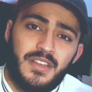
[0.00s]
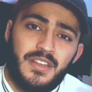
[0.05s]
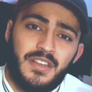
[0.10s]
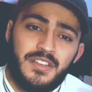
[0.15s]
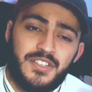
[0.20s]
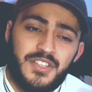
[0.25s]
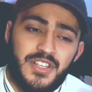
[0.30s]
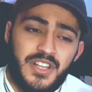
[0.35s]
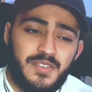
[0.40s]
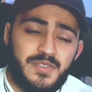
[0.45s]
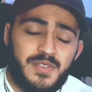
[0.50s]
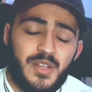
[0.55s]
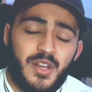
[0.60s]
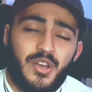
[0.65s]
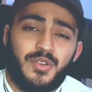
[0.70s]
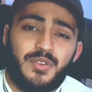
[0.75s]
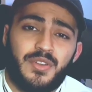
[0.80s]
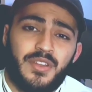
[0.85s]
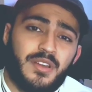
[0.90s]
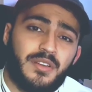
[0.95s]
She lives
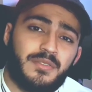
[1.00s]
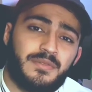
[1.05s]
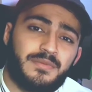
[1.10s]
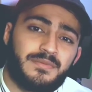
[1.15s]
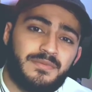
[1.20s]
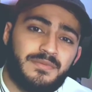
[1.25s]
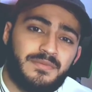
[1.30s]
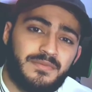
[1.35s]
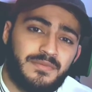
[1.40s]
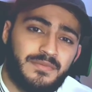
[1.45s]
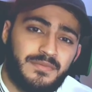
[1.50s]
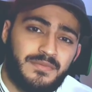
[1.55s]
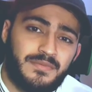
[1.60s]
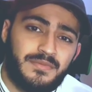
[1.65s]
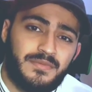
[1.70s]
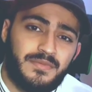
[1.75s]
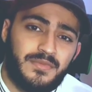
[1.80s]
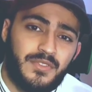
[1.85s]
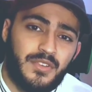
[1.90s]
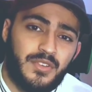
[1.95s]
alone now.
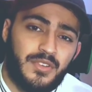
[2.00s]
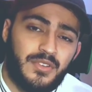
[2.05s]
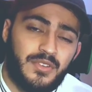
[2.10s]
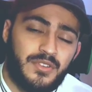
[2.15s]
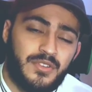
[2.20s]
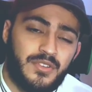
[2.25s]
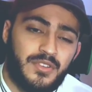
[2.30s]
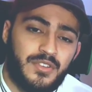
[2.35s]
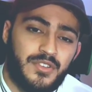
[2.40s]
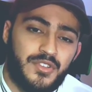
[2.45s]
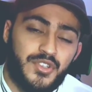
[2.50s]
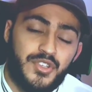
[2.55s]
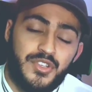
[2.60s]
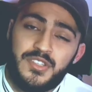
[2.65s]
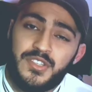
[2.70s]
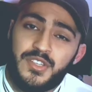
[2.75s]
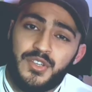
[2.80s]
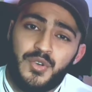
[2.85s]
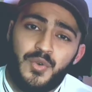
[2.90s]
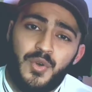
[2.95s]
She
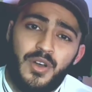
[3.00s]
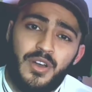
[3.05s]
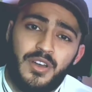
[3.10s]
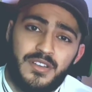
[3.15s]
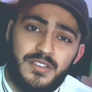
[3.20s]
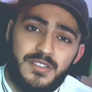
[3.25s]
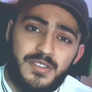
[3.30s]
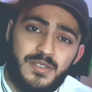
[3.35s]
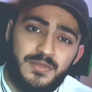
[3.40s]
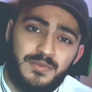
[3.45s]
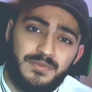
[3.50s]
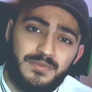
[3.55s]
still works,